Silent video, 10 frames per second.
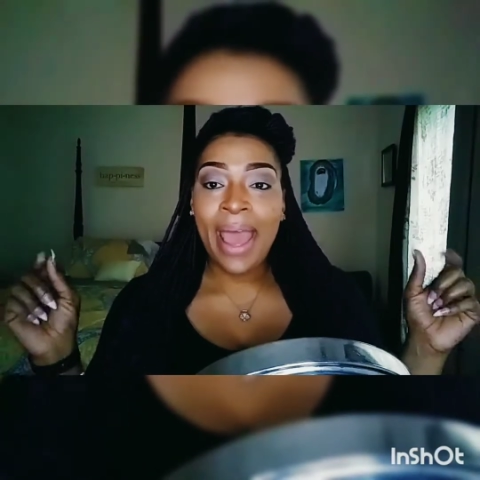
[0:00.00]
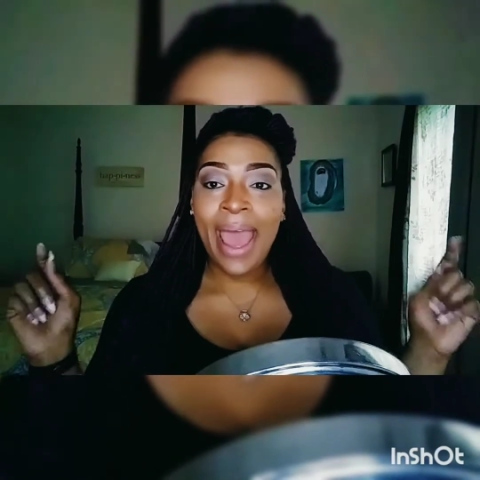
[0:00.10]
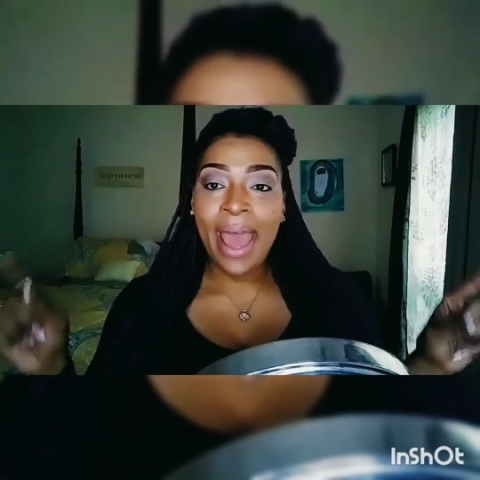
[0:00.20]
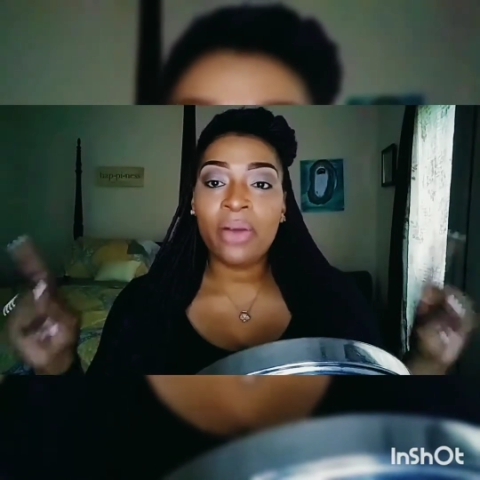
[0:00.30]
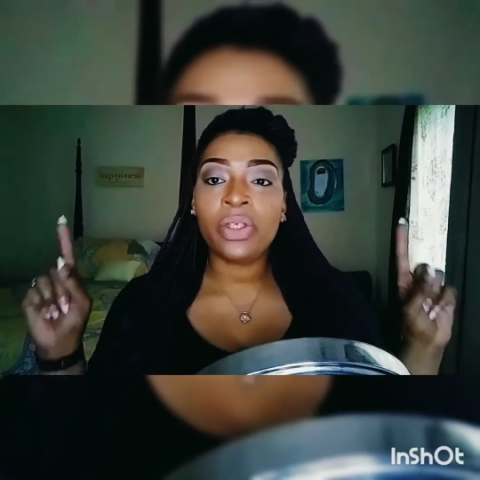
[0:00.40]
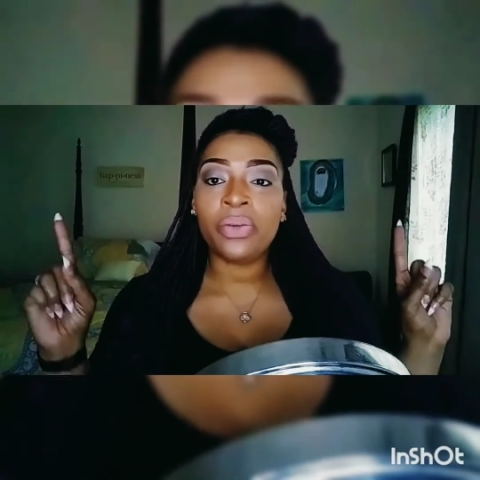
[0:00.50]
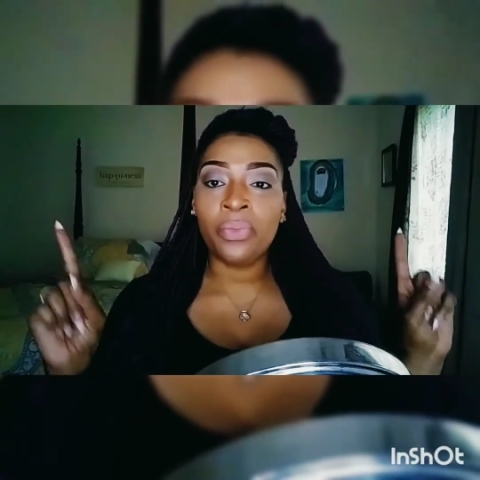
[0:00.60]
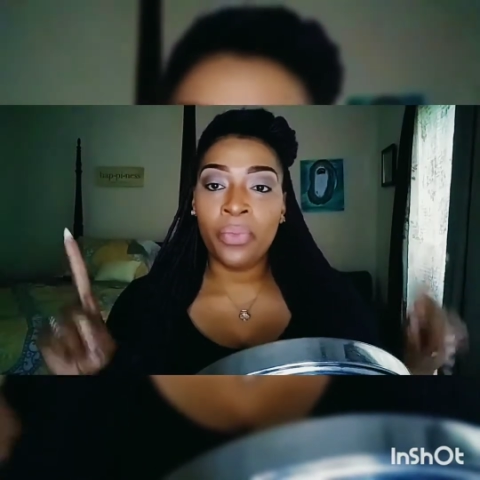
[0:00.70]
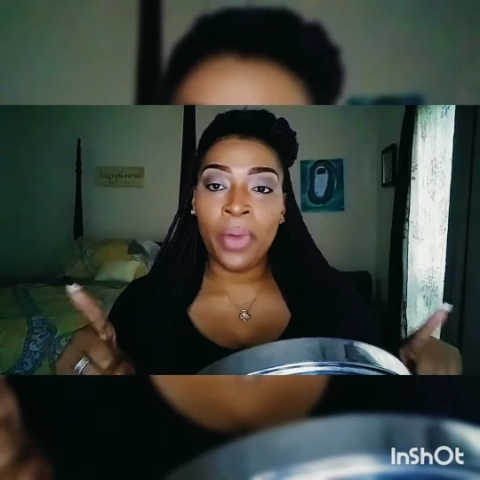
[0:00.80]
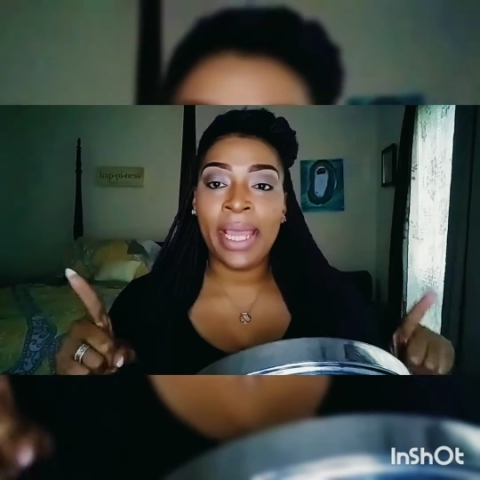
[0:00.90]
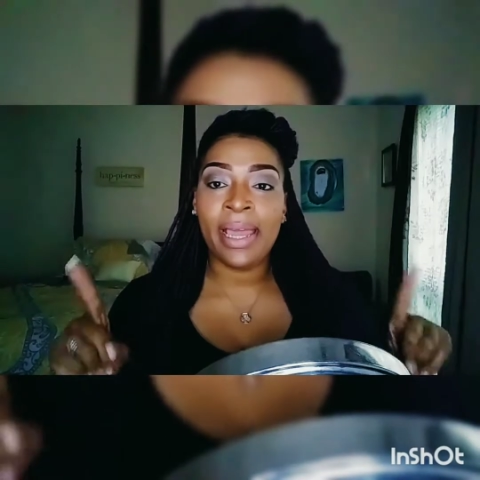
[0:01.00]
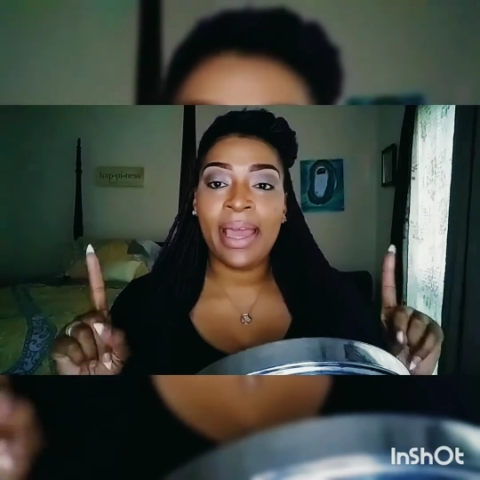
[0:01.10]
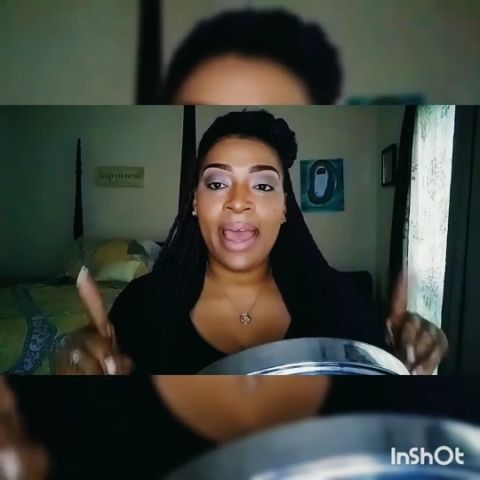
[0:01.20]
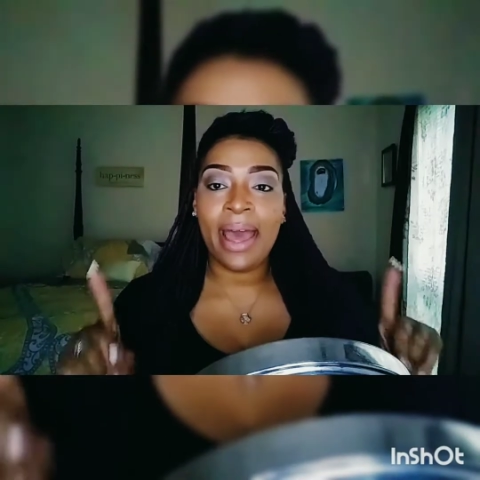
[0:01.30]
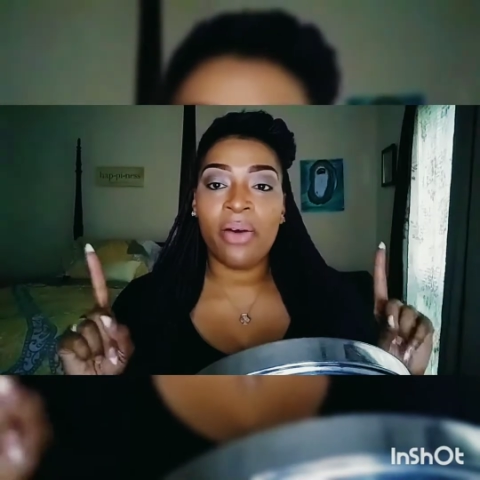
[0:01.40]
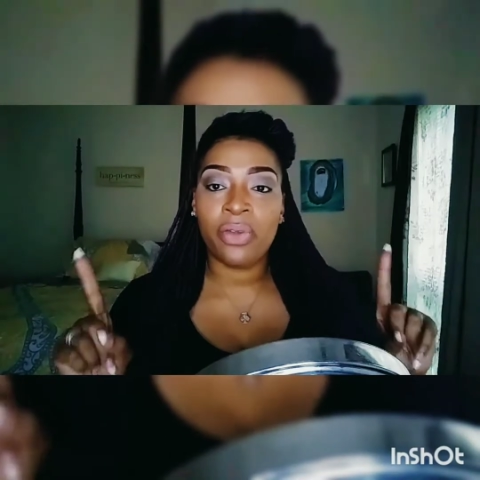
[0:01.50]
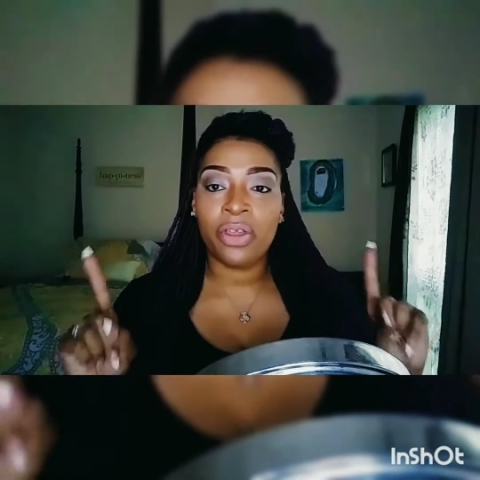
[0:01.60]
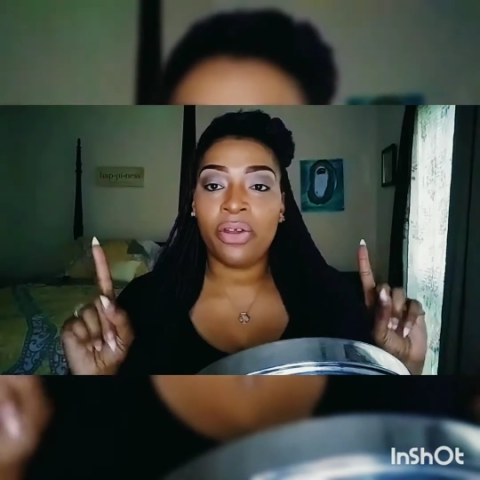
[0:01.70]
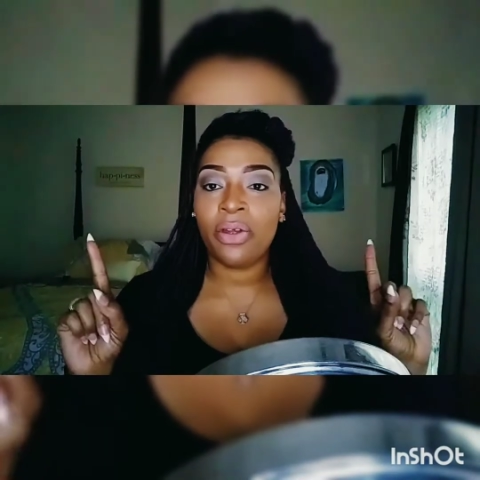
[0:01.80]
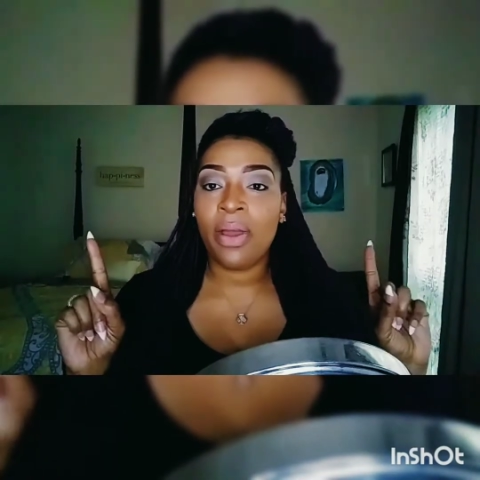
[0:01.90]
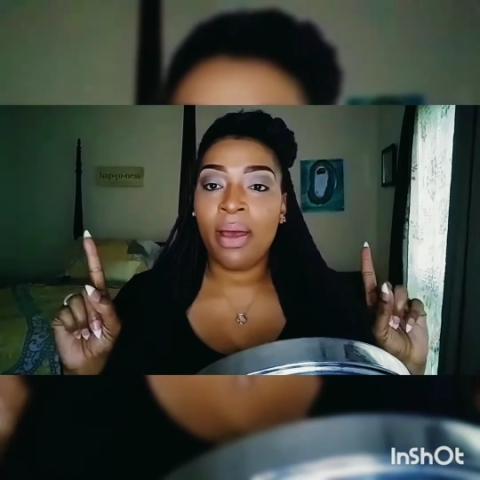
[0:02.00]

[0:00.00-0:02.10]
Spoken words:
how to wing out your